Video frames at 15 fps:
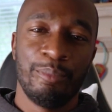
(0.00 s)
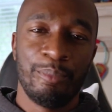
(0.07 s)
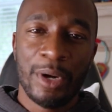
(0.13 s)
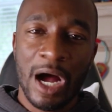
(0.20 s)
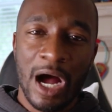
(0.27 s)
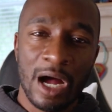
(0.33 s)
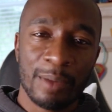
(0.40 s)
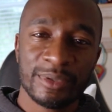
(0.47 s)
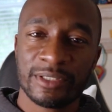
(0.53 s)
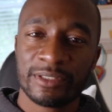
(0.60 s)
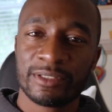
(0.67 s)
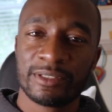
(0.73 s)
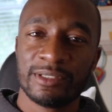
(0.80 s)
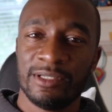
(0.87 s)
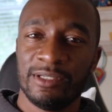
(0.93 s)

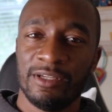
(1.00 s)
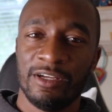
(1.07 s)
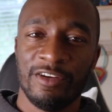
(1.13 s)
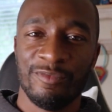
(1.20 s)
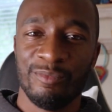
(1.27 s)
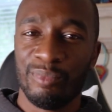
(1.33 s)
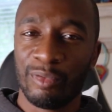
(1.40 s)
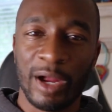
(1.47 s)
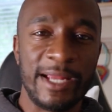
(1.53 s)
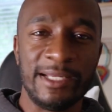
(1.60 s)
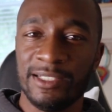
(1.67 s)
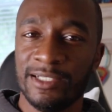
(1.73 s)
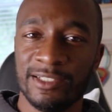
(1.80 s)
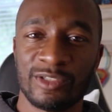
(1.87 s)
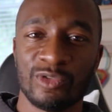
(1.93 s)
pops of
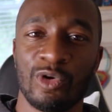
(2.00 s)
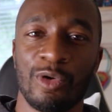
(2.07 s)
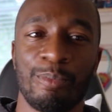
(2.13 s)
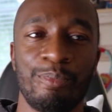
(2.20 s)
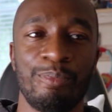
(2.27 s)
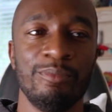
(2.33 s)
brightness or